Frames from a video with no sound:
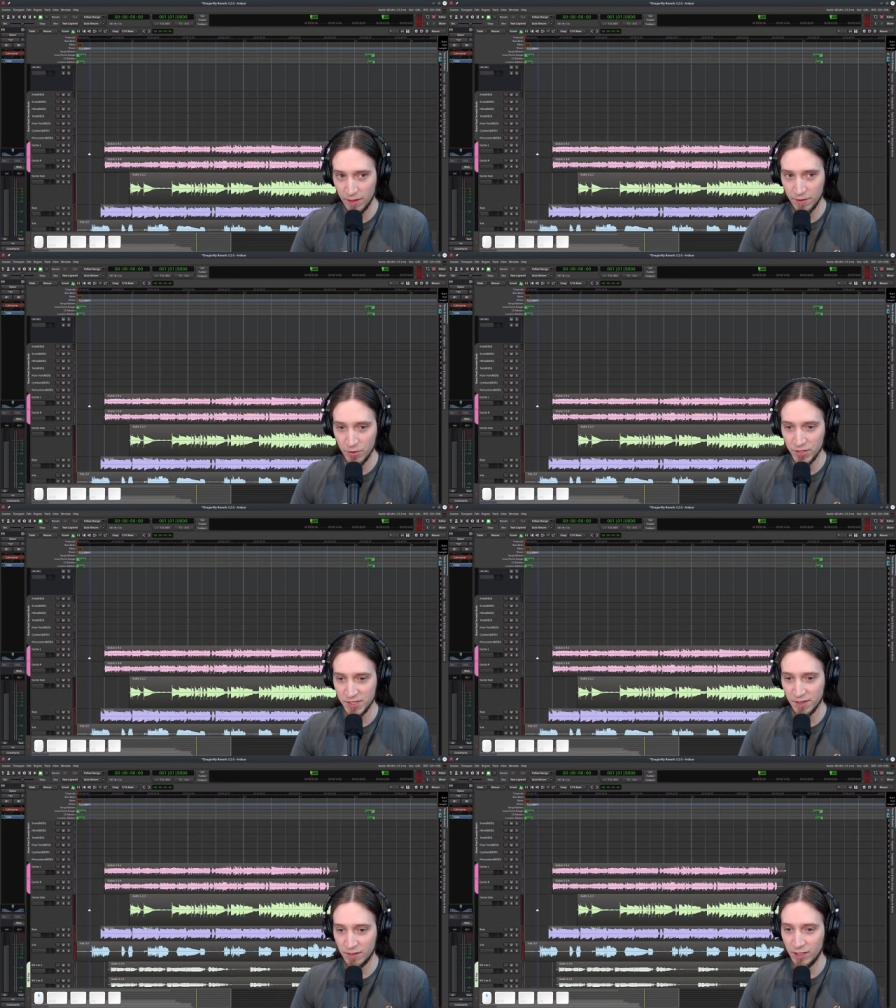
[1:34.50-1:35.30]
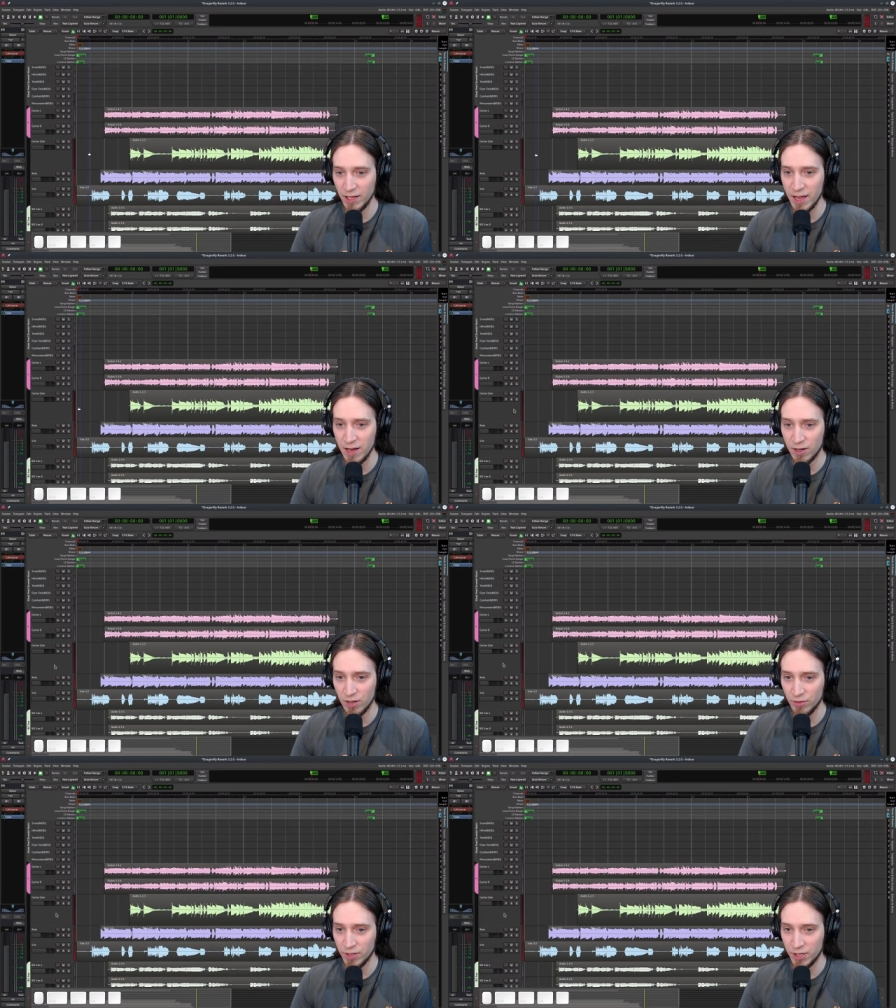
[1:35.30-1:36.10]
There is delay
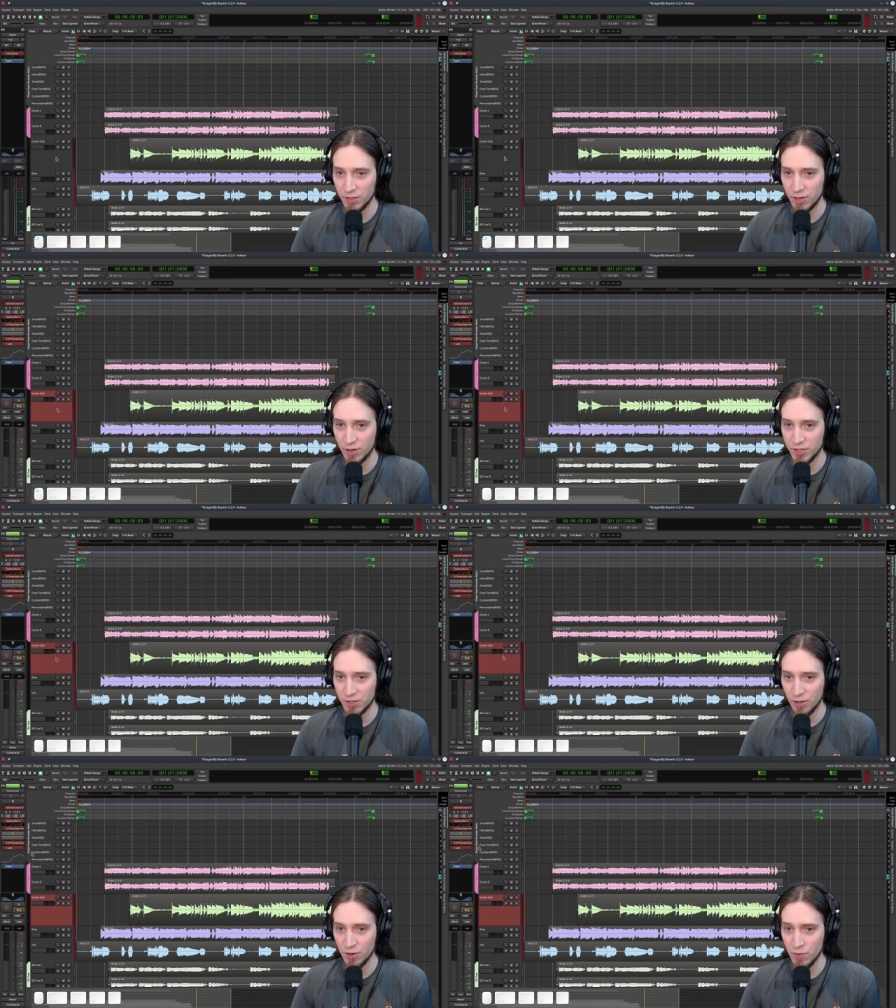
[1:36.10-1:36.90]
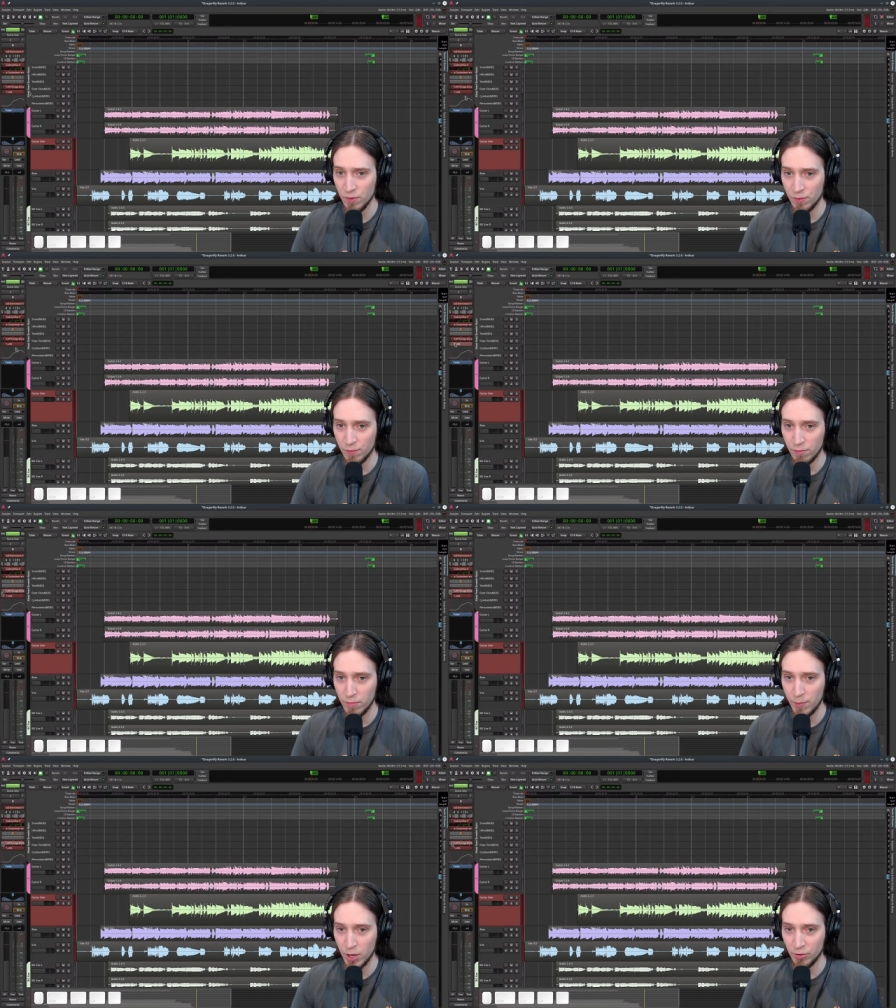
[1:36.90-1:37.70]
on the guitar solo.
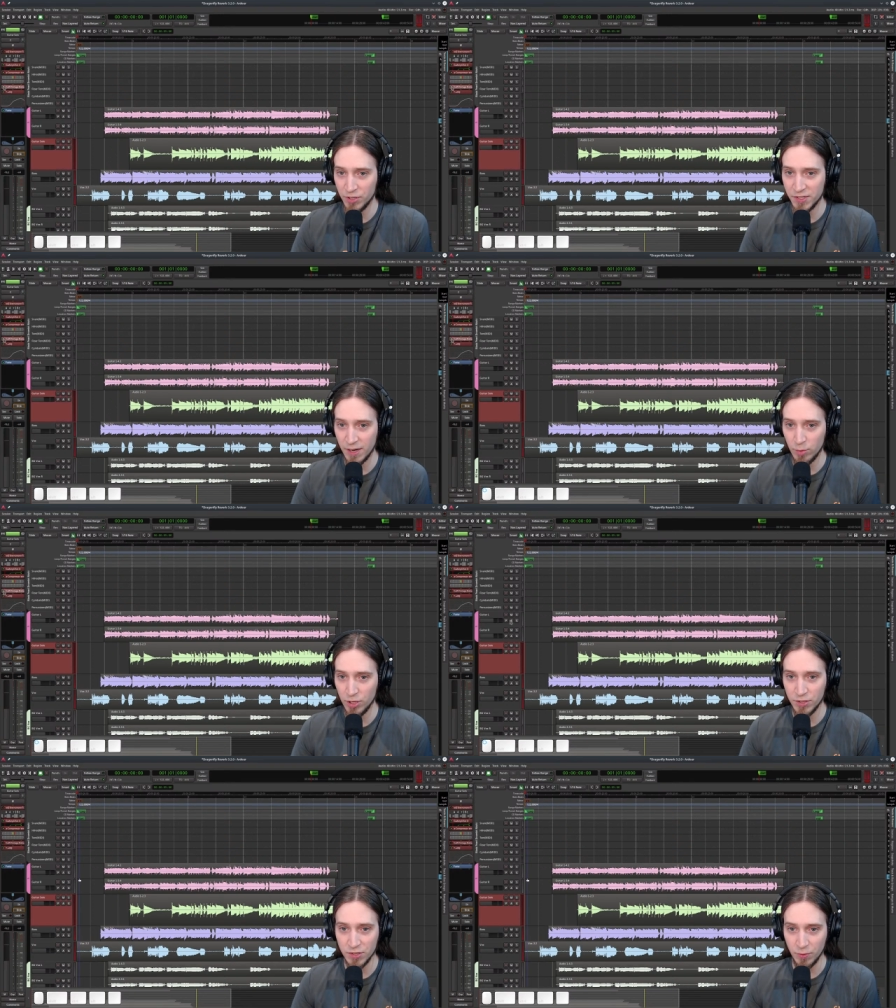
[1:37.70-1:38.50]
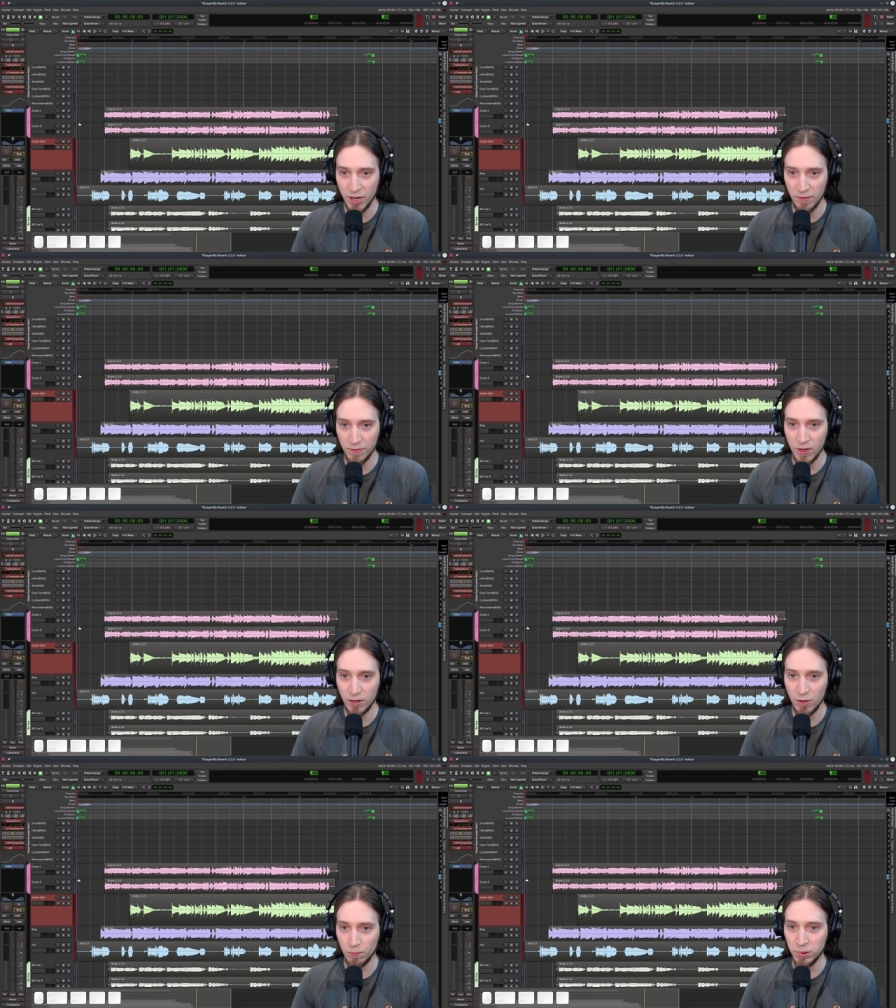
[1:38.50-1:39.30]
Maybe I'll disable it so we have
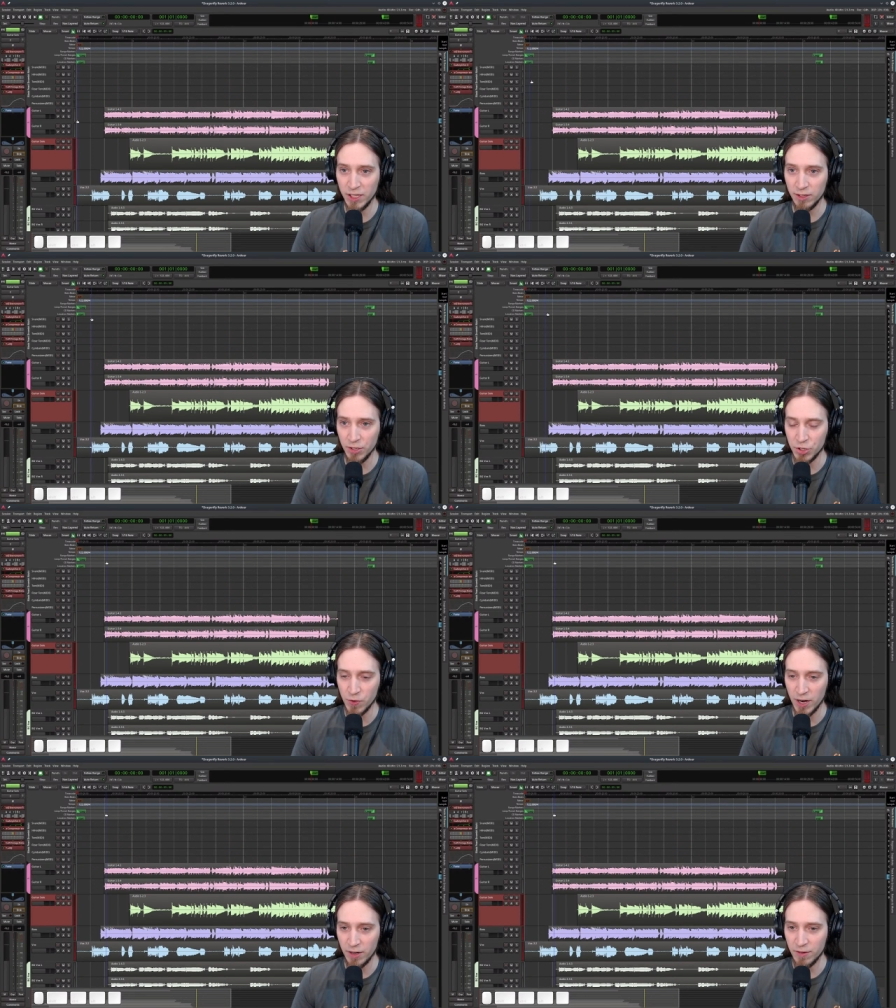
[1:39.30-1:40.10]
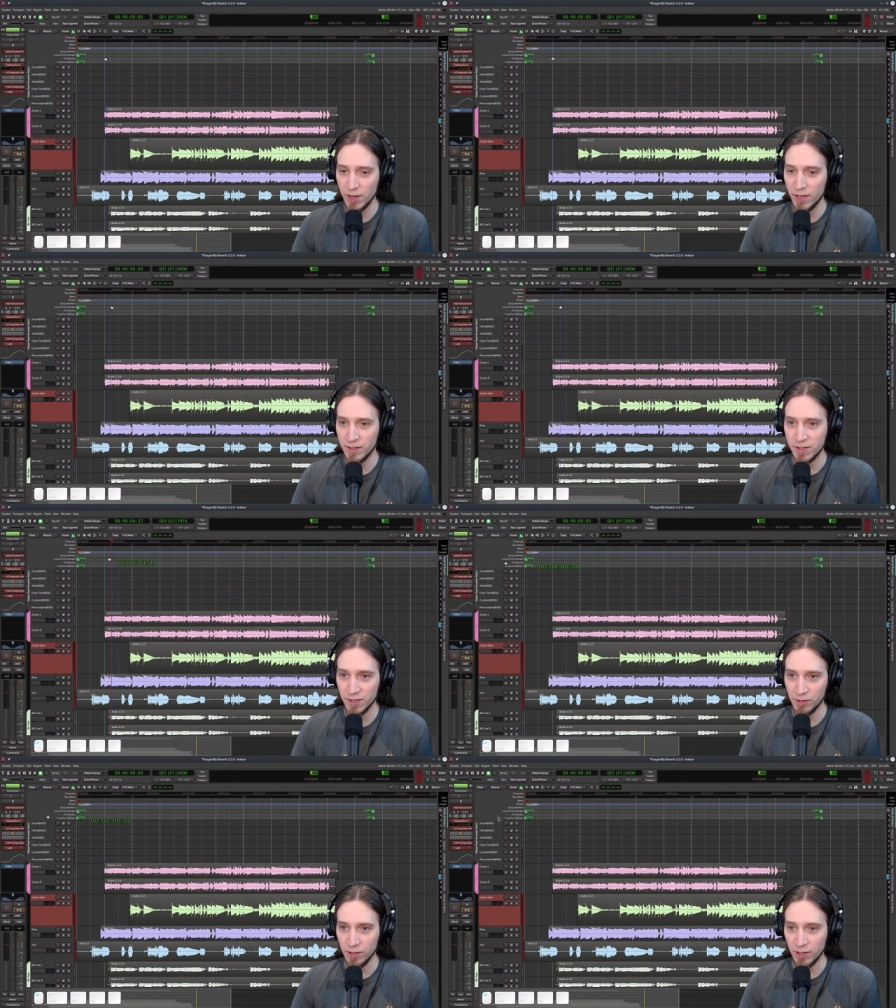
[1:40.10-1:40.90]
completely dry
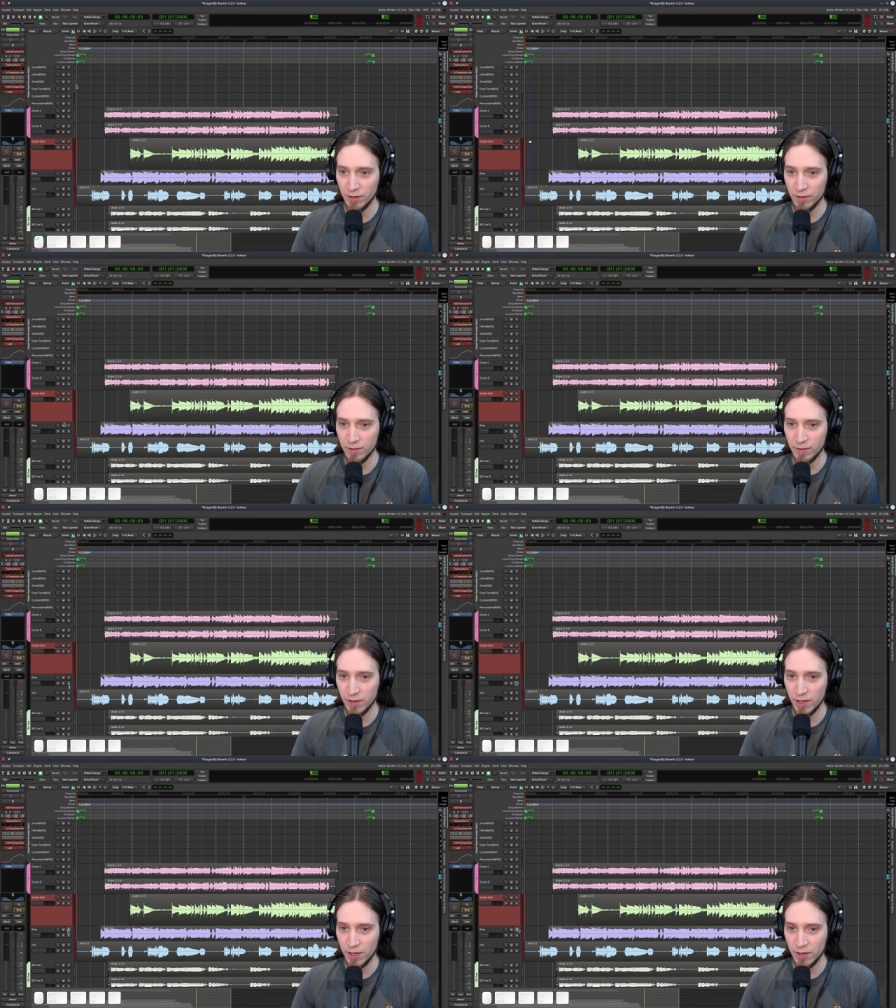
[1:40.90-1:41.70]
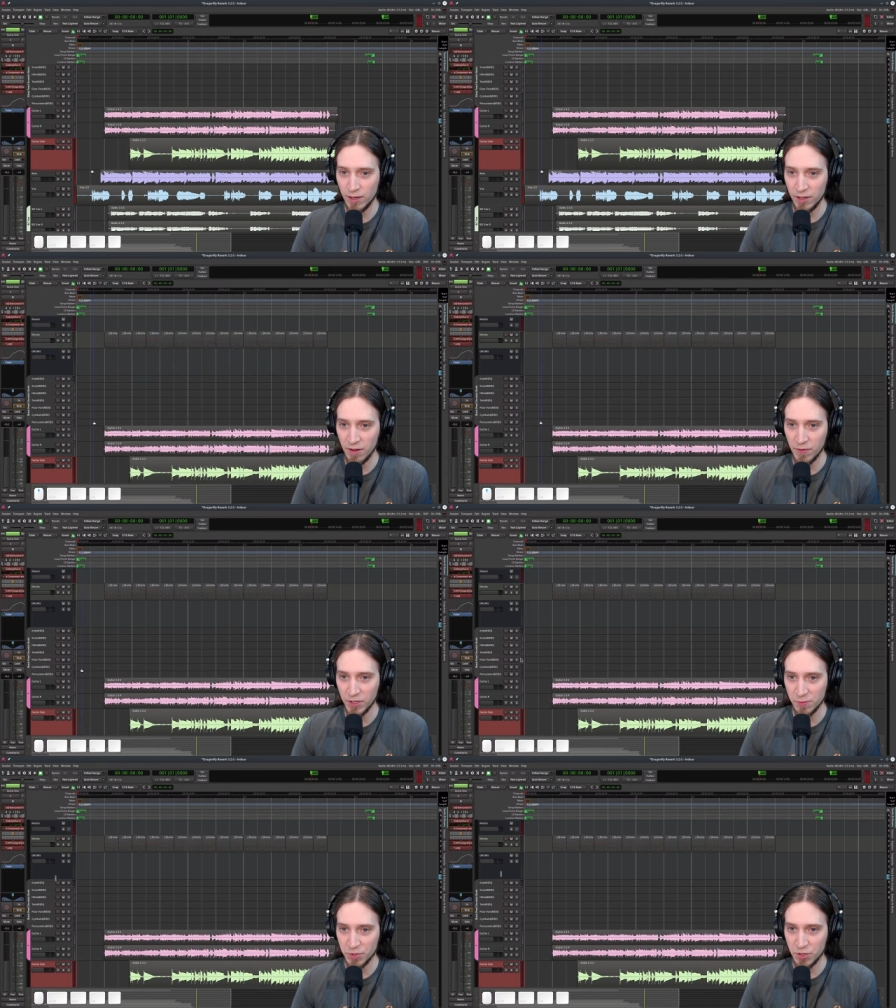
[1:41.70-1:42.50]
signal and, and
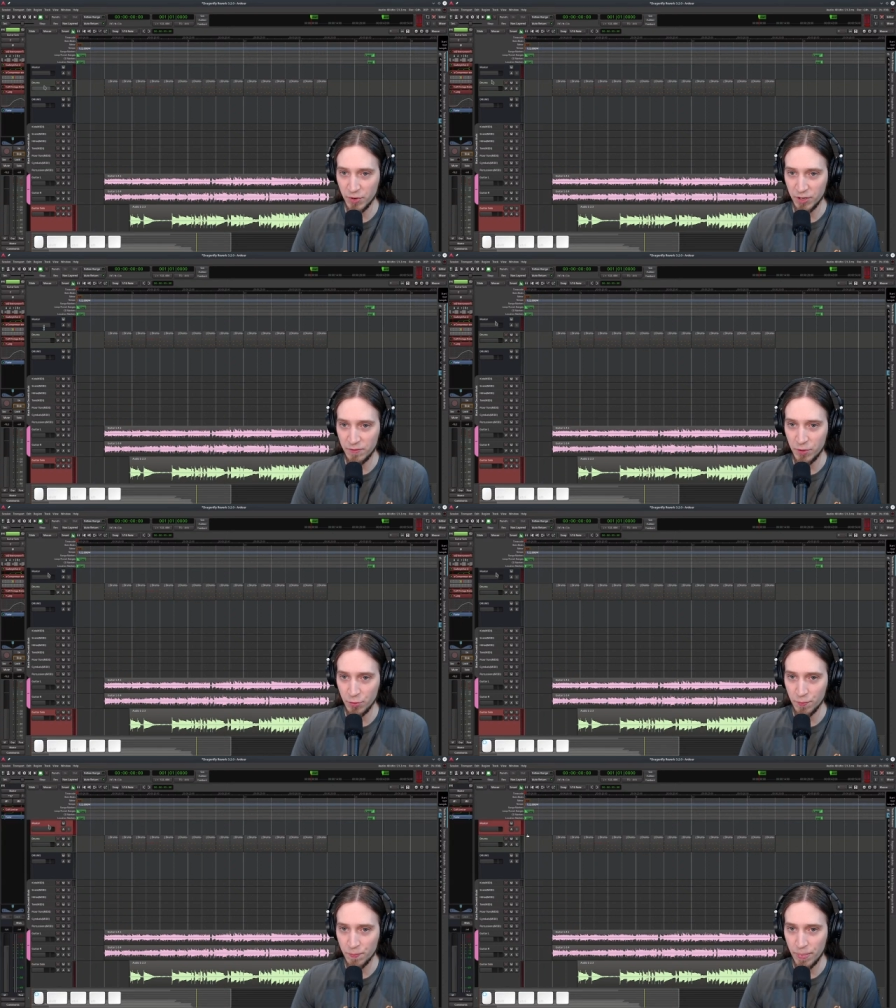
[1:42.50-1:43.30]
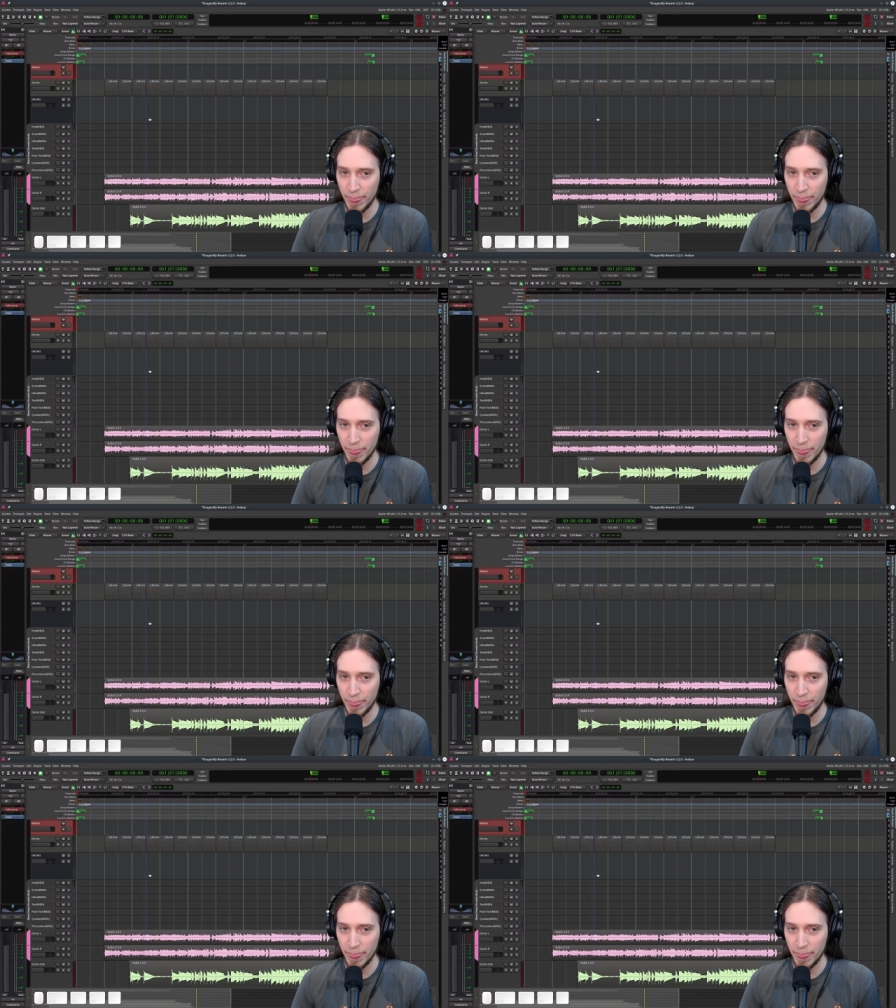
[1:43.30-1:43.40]
nothing is obscuring the view.